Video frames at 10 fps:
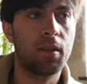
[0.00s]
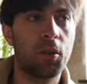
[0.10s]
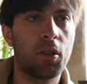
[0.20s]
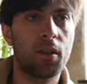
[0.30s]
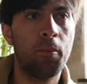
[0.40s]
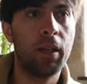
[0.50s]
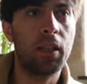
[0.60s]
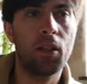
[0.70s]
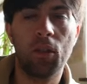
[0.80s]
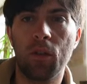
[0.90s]
because
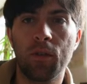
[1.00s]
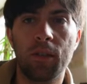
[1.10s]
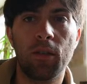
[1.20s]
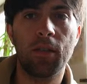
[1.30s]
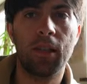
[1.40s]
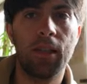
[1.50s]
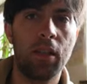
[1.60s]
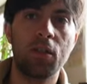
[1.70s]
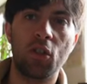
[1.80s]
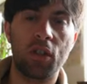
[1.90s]
making your own sound design
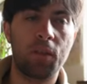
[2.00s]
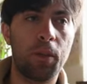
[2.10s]
is not just